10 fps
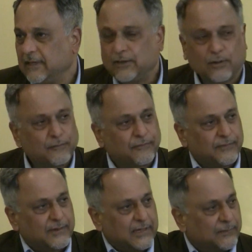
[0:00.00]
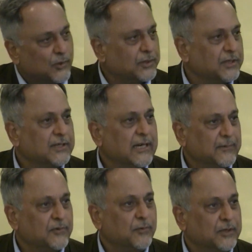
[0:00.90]
Think of, in modern
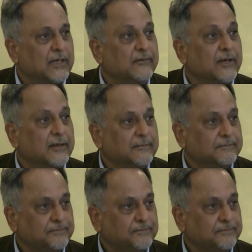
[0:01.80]
times, what they have done.